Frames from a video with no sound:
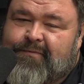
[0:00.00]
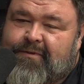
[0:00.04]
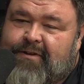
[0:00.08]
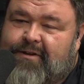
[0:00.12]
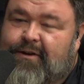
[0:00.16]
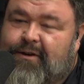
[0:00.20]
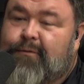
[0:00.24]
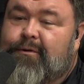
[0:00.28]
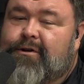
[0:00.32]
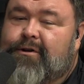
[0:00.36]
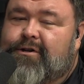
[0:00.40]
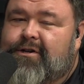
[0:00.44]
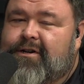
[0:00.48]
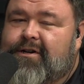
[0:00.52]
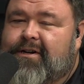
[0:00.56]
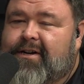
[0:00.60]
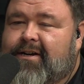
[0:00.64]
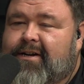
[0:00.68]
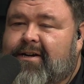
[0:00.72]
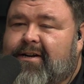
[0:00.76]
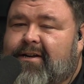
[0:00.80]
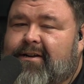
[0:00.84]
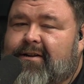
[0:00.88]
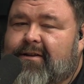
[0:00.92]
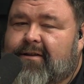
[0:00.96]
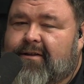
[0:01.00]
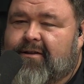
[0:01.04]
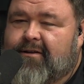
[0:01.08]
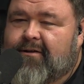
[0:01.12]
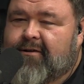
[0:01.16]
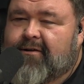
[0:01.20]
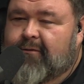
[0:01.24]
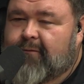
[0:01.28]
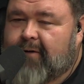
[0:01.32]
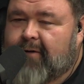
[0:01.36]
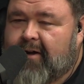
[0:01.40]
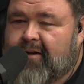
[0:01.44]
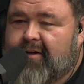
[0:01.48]
So once you get
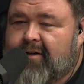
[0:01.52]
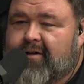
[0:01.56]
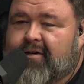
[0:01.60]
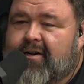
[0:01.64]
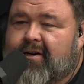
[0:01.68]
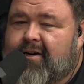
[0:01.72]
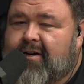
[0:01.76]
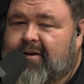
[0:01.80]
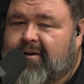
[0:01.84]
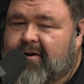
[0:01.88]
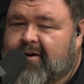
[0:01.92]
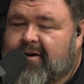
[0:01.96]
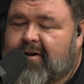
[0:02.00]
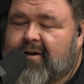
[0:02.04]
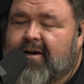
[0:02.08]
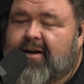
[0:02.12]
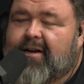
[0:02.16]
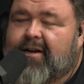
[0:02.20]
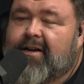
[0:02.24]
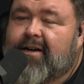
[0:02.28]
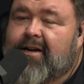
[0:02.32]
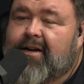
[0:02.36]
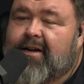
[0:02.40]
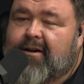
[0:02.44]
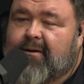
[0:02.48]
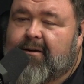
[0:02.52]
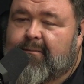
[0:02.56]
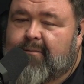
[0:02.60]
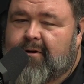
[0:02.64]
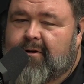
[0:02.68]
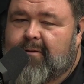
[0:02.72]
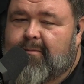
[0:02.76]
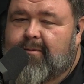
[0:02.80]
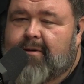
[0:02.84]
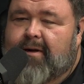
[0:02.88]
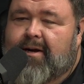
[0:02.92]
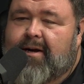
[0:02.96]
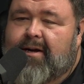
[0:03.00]
your relish in, your onion in, your
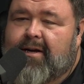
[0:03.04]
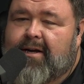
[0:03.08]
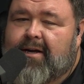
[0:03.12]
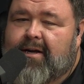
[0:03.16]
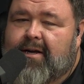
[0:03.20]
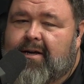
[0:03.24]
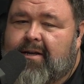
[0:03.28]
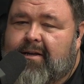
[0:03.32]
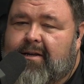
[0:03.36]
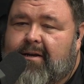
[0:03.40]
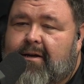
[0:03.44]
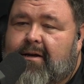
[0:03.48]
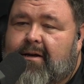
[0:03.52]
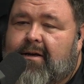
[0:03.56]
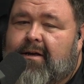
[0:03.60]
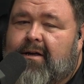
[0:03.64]
blue plate in,